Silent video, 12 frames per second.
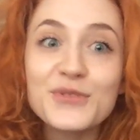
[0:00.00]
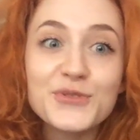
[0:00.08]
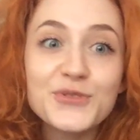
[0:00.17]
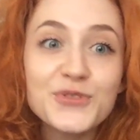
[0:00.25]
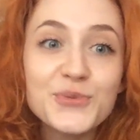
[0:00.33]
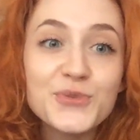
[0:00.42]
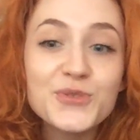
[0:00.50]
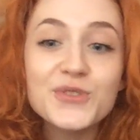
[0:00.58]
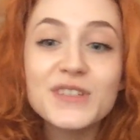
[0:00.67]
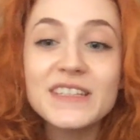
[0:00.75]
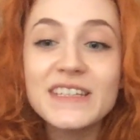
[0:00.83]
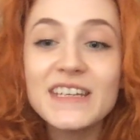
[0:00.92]
because it would
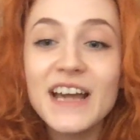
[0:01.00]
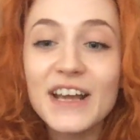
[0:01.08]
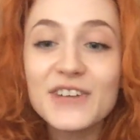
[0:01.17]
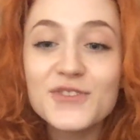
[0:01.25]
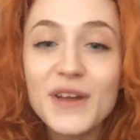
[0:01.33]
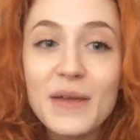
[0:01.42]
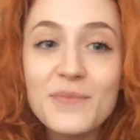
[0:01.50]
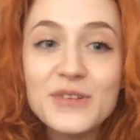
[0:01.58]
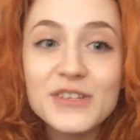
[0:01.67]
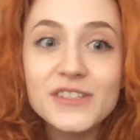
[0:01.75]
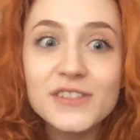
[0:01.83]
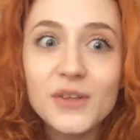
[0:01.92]
just dehydrate me
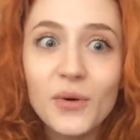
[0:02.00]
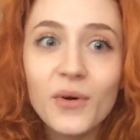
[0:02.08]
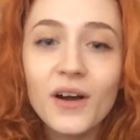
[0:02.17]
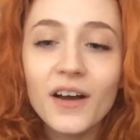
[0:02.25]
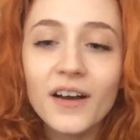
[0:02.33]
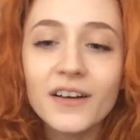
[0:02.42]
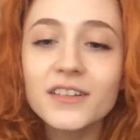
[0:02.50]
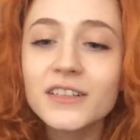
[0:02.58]
so hard.